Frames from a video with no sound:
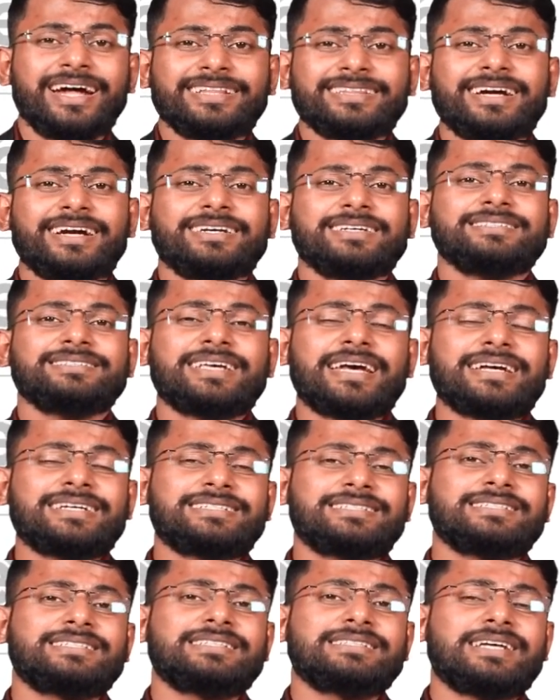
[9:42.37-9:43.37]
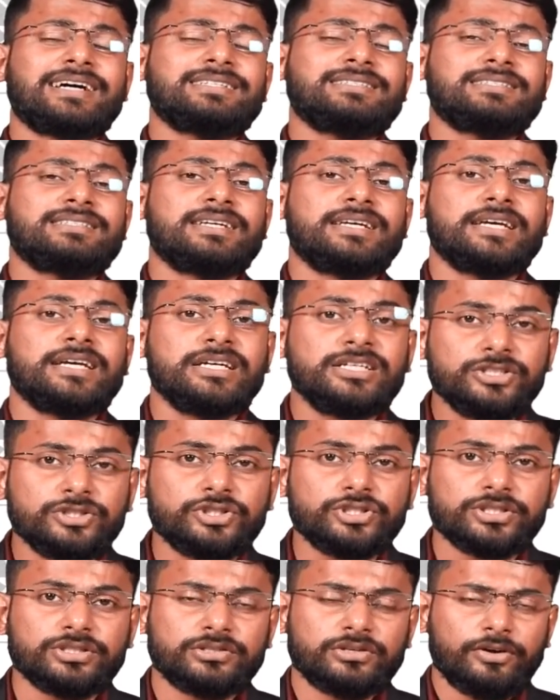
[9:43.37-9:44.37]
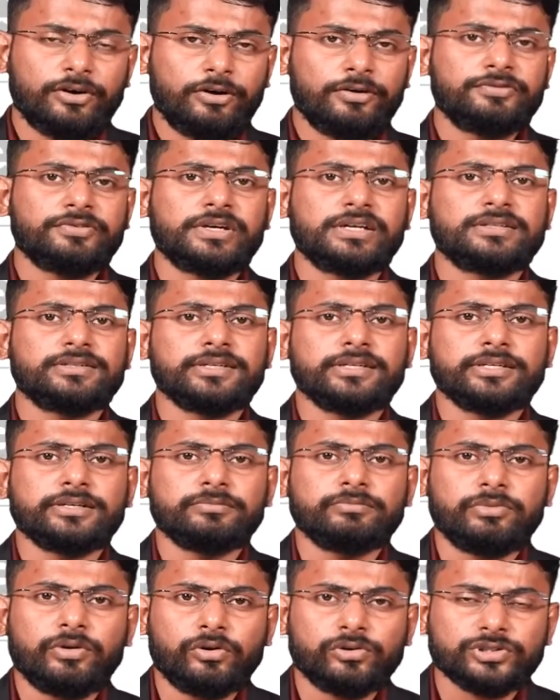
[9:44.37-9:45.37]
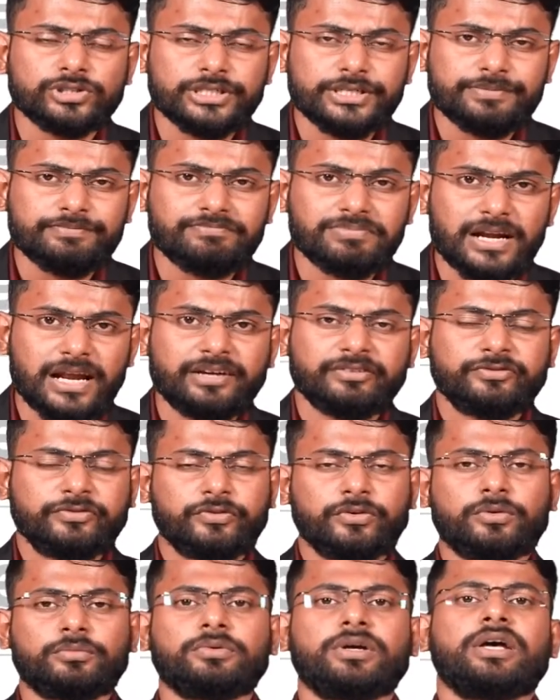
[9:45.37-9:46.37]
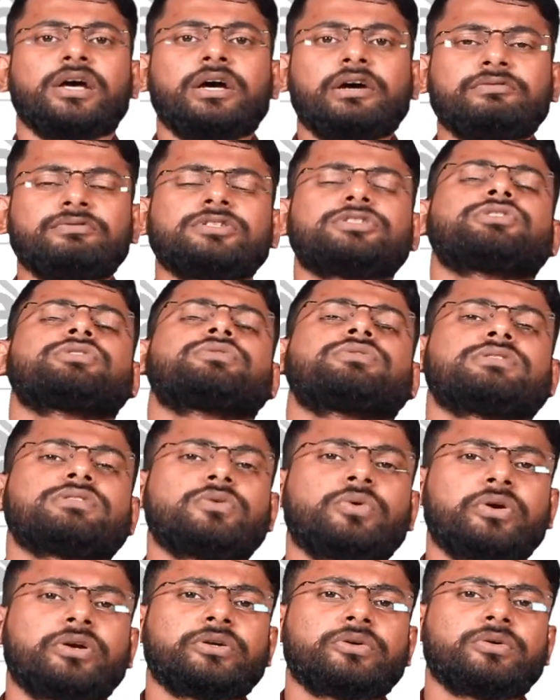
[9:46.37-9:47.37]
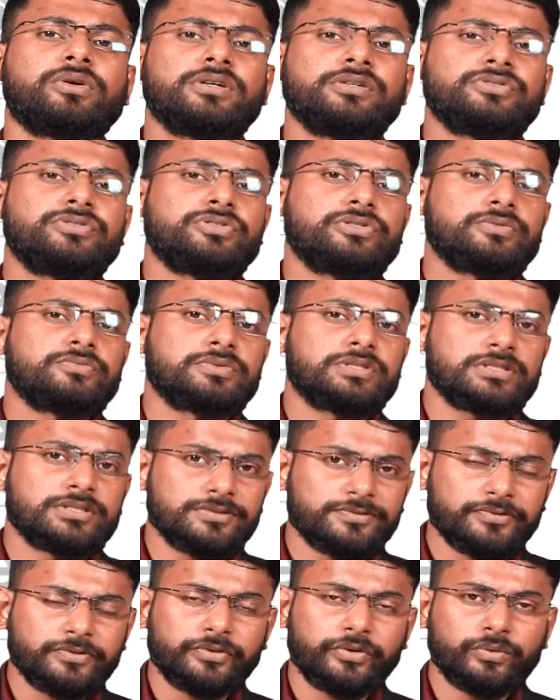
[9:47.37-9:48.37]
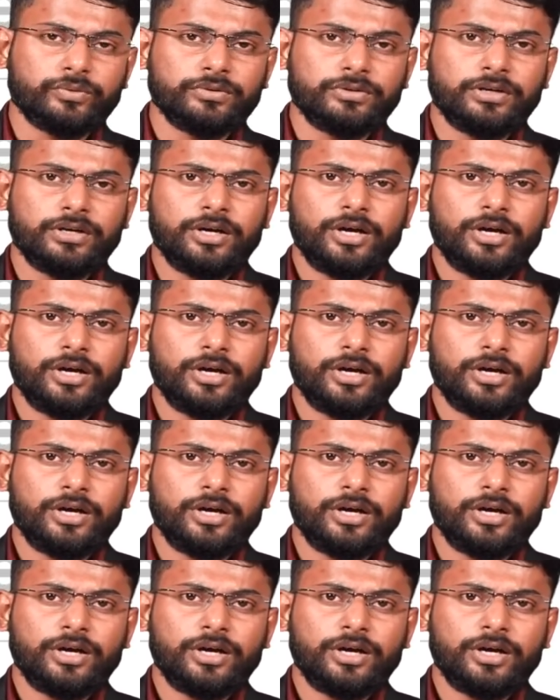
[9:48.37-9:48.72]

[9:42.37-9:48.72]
That's the engine of Ethereum blockchain platform, which is going to consume this fuel.